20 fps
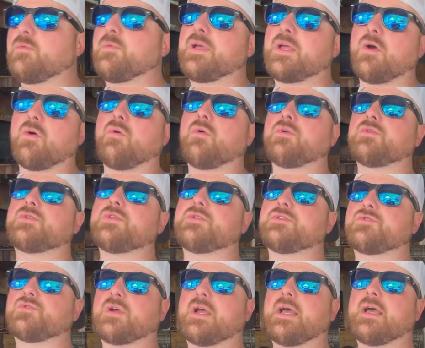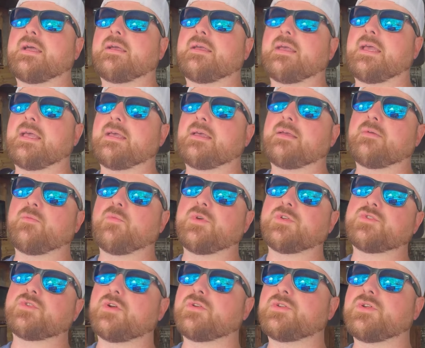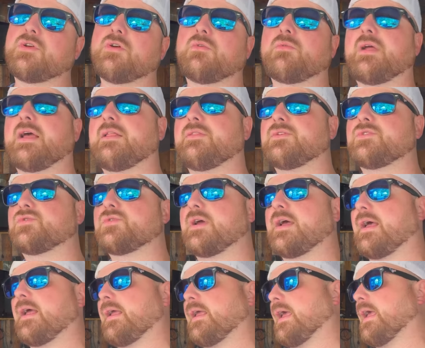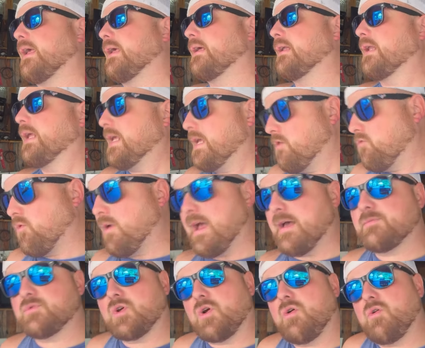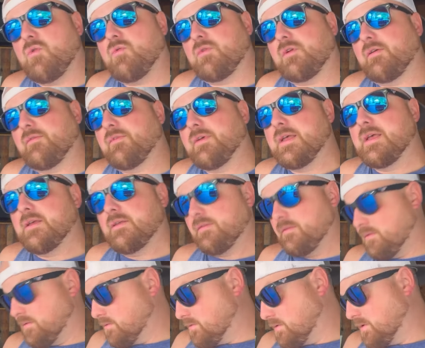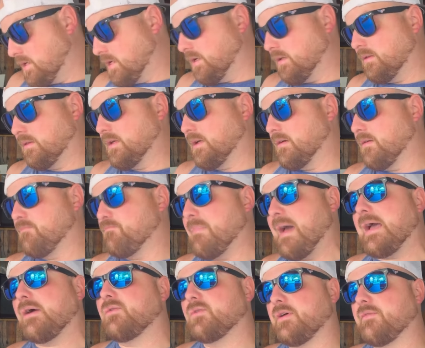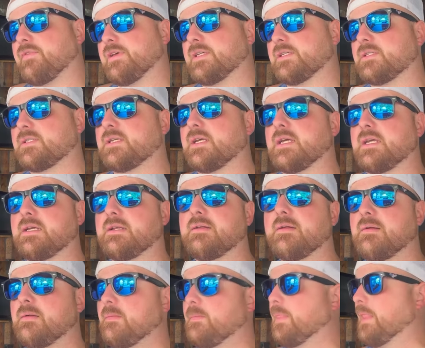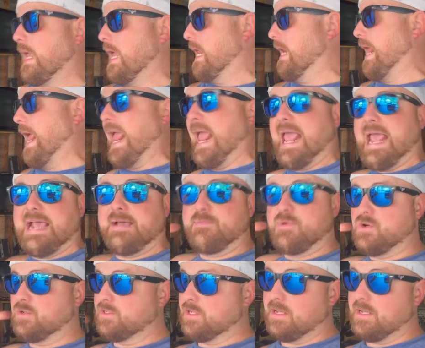we go onto the track and we start to go around the track, and he grabs a hold of the mount of his seat and hammers